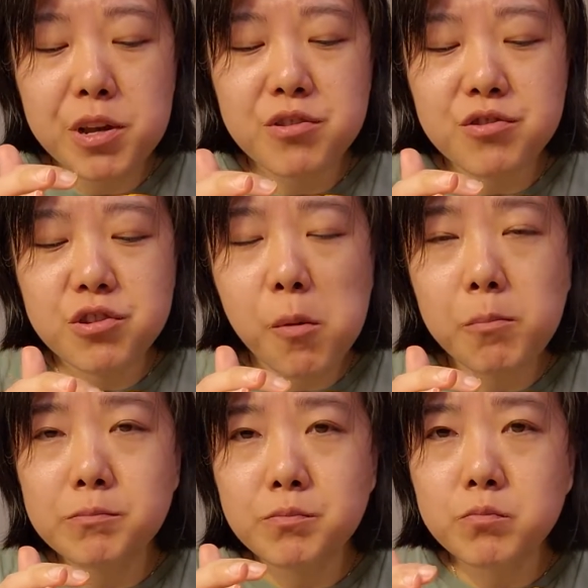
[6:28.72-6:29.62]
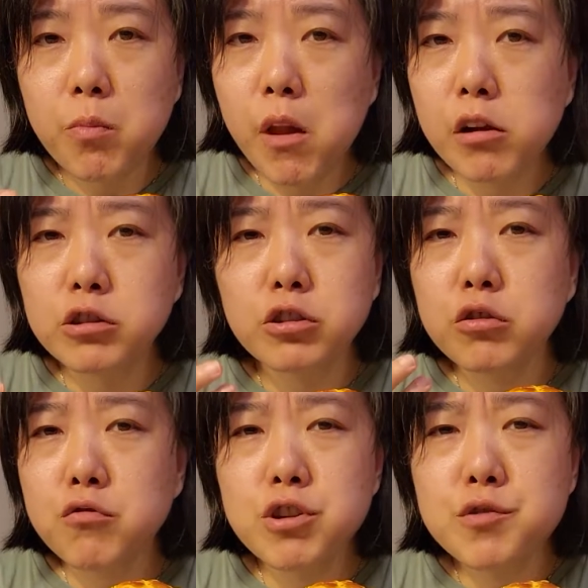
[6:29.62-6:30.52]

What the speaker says: the paste here is